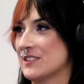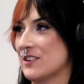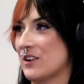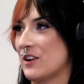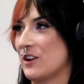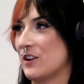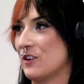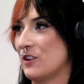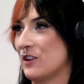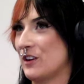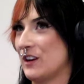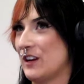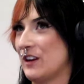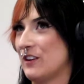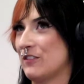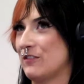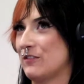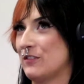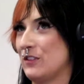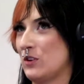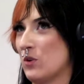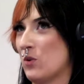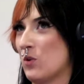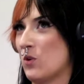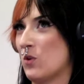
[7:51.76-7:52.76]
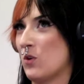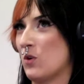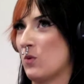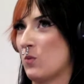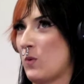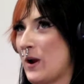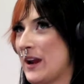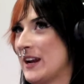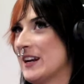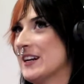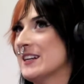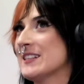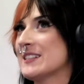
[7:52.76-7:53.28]
So if your
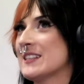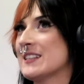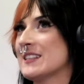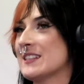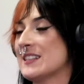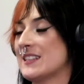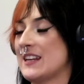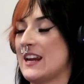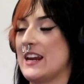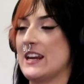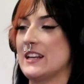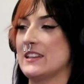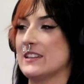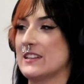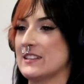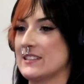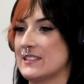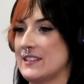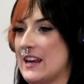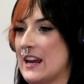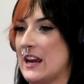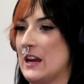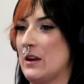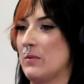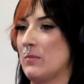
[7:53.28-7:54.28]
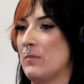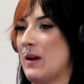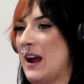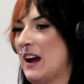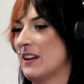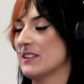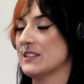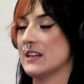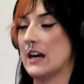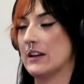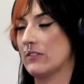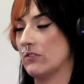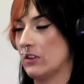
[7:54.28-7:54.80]
weight isn't staying the same
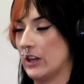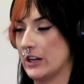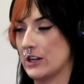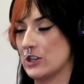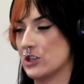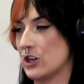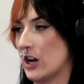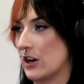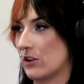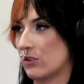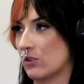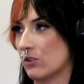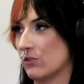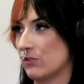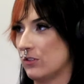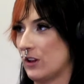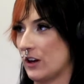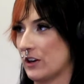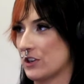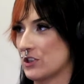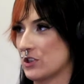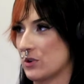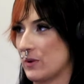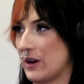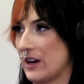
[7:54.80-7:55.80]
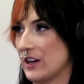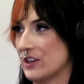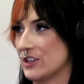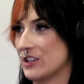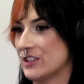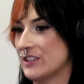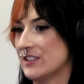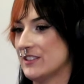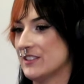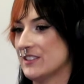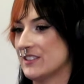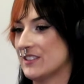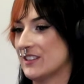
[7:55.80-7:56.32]
outside of like general
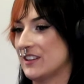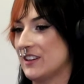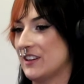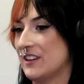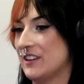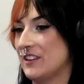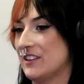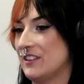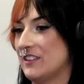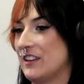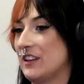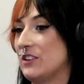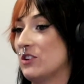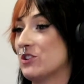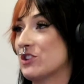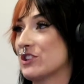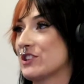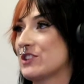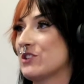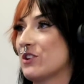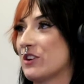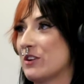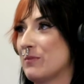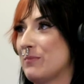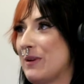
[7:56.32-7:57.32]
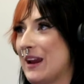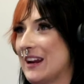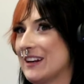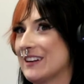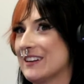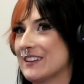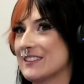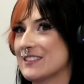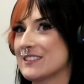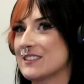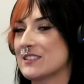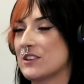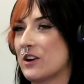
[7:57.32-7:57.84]
fluctuations, then you're just not at
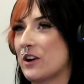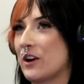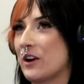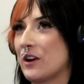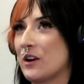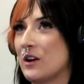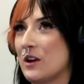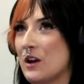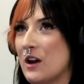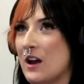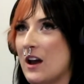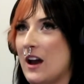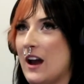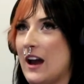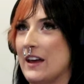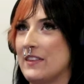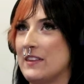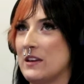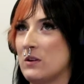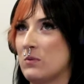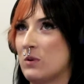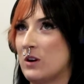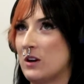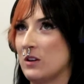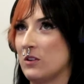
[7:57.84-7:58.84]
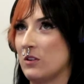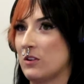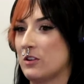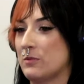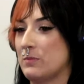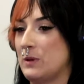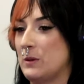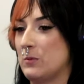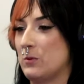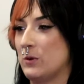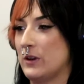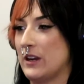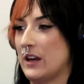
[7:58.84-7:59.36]
maintenance. So I think where a lot of
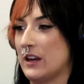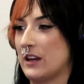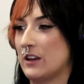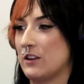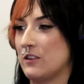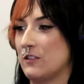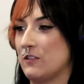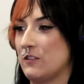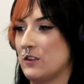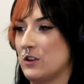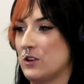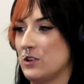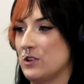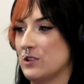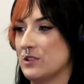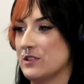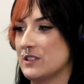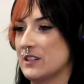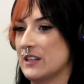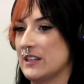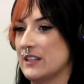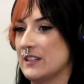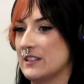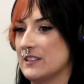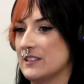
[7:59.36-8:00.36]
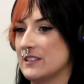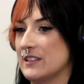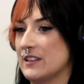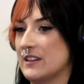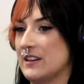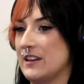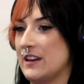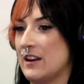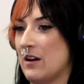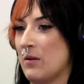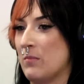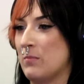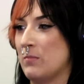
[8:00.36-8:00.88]
people get confused is the
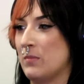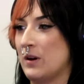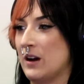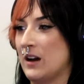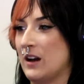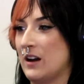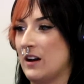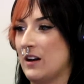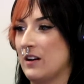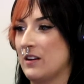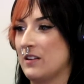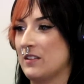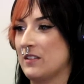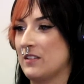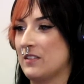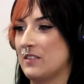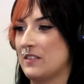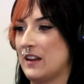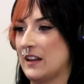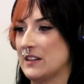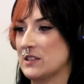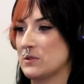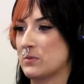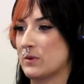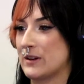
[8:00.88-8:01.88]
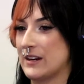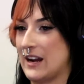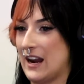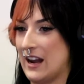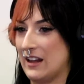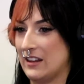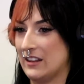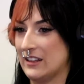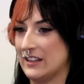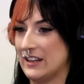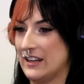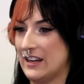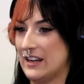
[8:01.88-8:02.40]
number that's
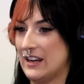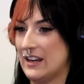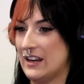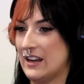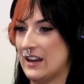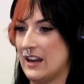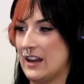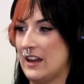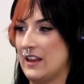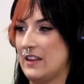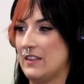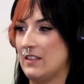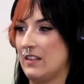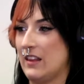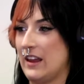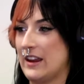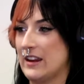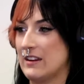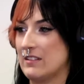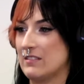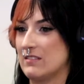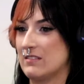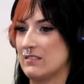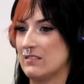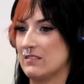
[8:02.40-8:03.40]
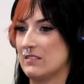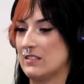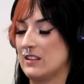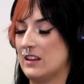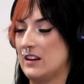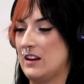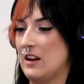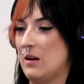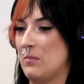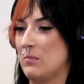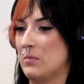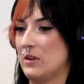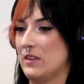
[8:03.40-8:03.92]
reality and like the
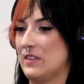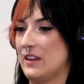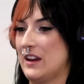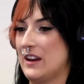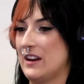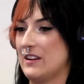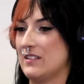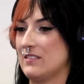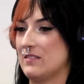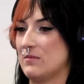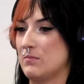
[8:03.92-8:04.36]
number that